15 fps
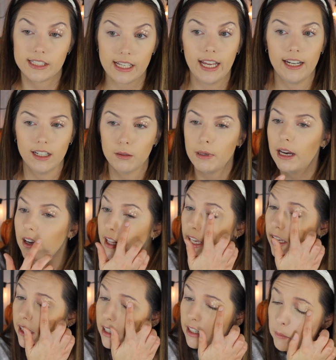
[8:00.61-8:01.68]
excited about
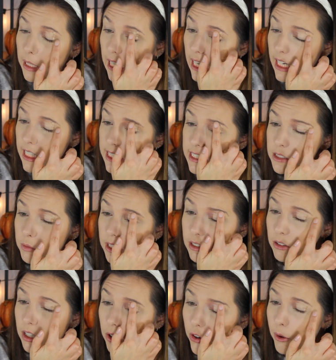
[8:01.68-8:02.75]
it because we
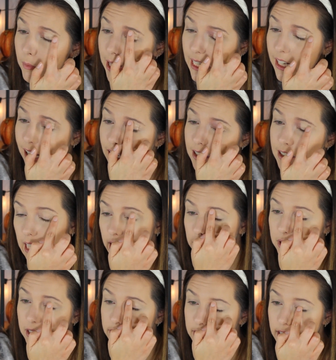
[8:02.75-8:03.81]
don't go to many.
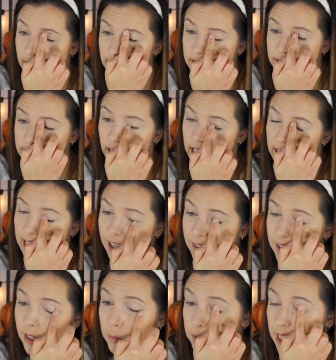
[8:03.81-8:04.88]
However, like
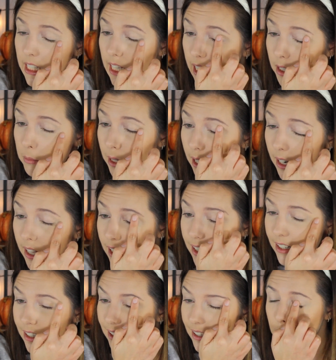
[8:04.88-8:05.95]
now that I'm thinking about
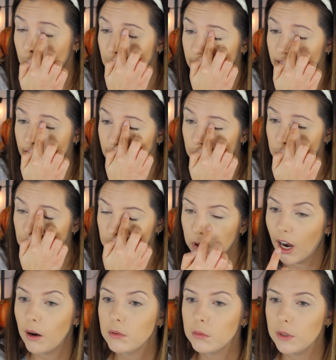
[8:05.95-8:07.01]
it, we
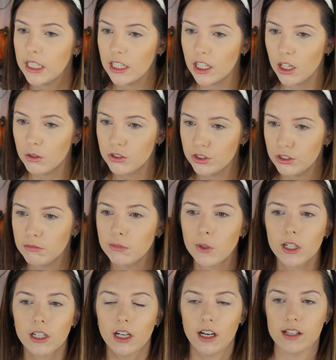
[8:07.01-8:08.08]
probably go to
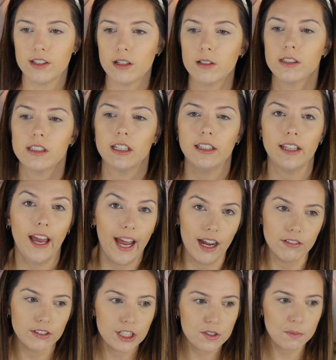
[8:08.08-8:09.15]
more concerts than the
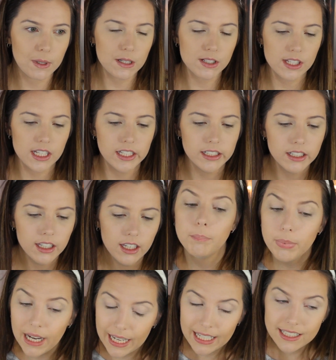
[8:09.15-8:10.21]
average person,
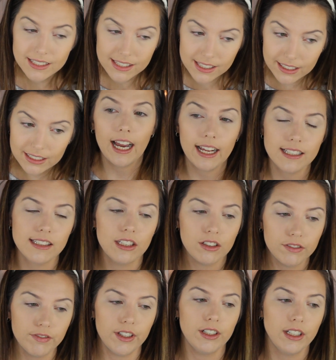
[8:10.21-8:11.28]
but I
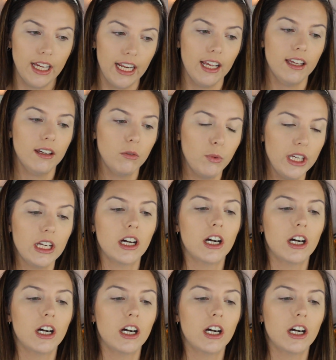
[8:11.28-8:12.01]
still feel like we